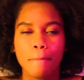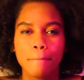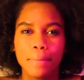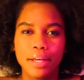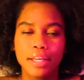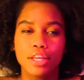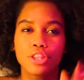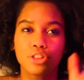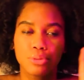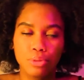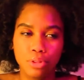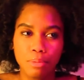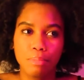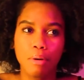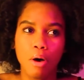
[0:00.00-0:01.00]
But he
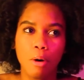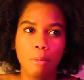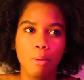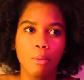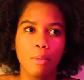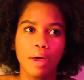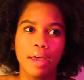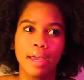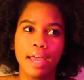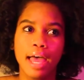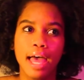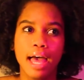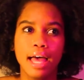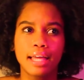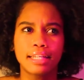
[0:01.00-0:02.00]
threw the poem away,
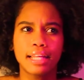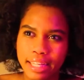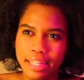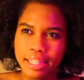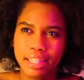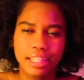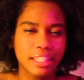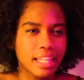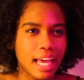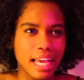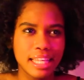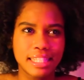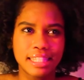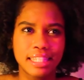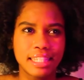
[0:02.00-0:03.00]
and in a
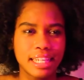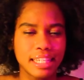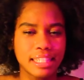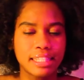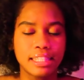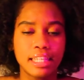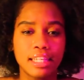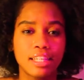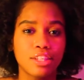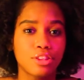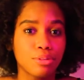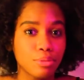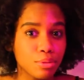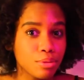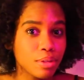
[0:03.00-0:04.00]
class the next day, he
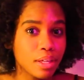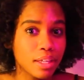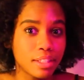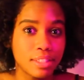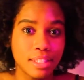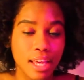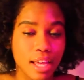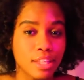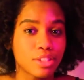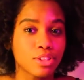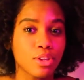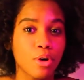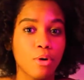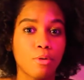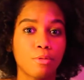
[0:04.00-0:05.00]
threw a
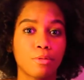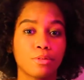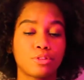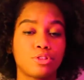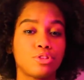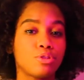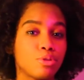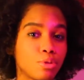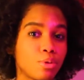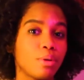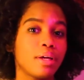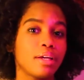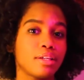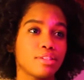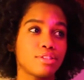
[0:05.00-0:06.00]
desk over
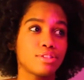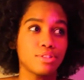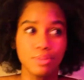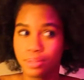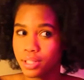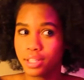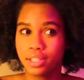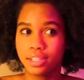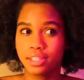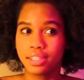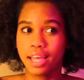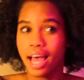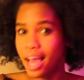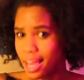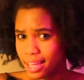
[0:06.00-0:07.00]
2 students'
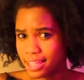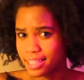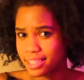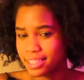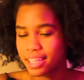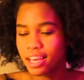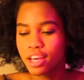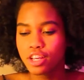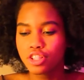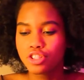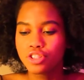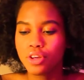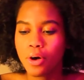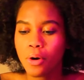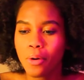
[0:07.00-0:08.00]
heads.
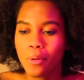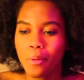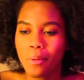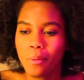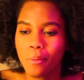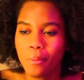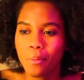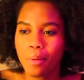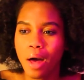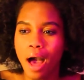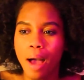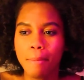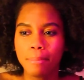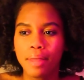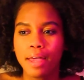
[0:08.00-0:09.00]
So
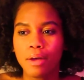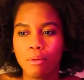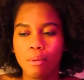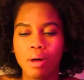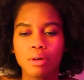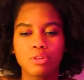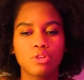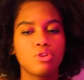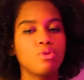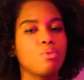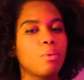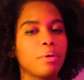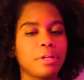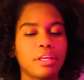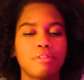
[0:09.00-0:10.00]
I'm like, well,
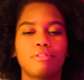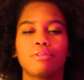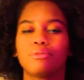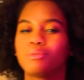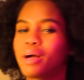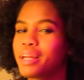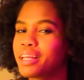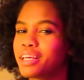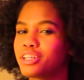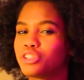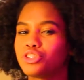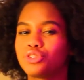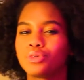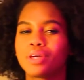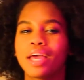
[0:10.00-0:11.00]
you weren't even ready
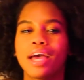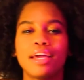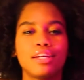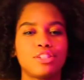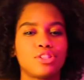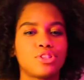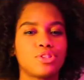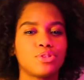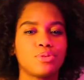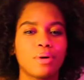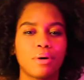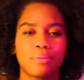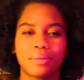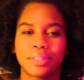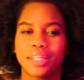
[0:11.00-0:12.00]
to get into
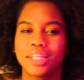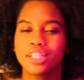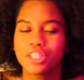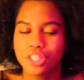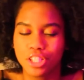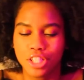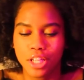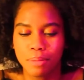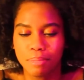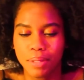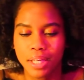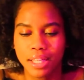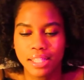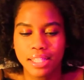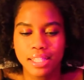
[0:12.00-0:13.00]
a relationship,
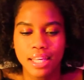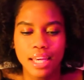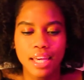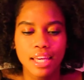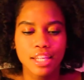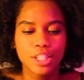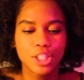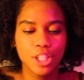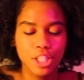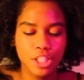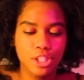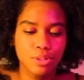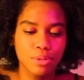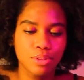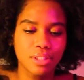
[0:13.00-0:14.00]
because
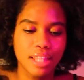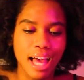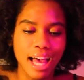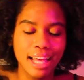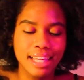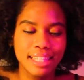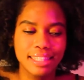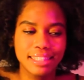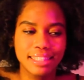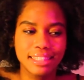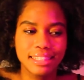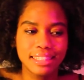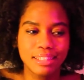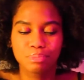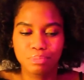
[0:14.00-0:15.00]
just through that
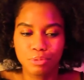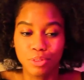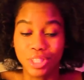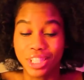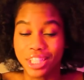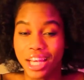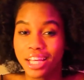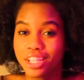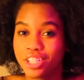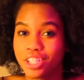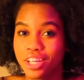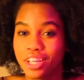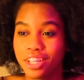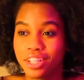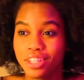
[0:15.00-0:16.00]

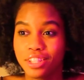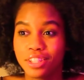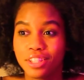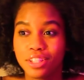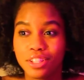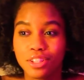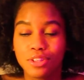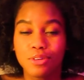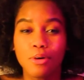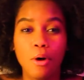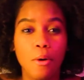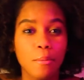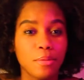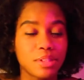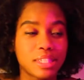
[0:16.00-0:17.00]
rejection, you
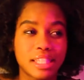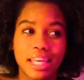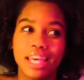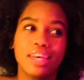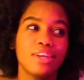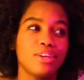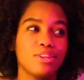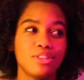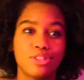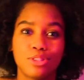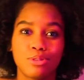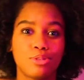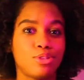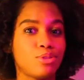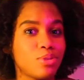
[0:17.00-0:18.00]
almost killed
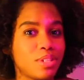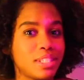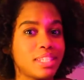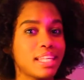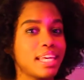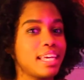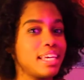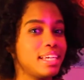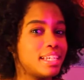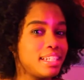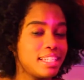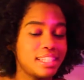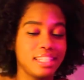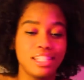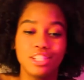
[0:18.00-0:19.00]
2 students
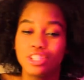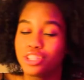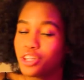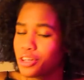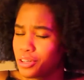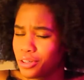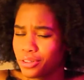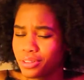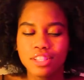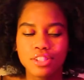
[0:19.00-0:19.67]
and the teacher.